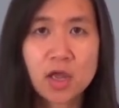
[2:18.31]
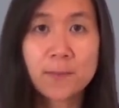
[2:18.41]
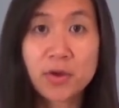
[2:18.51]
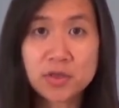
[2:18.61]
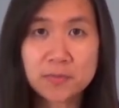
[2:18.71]

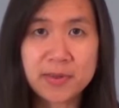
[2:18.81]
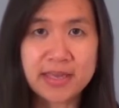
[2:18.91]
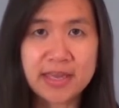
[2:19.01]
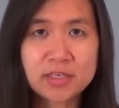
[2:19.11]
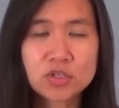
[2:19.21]
but you
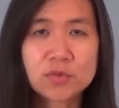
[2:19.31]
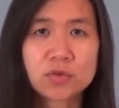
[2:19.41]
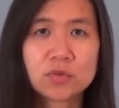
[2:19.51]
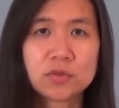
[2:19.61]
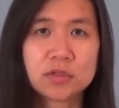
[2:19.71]
begin to
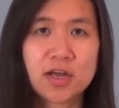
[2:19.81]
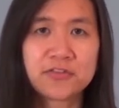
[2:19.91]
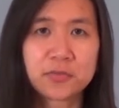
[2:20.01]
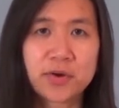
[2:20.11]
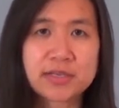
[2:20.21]
accrue
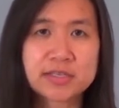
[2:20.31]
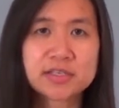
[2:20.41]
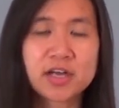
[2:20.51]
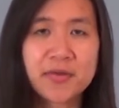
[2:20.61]
unlawful presence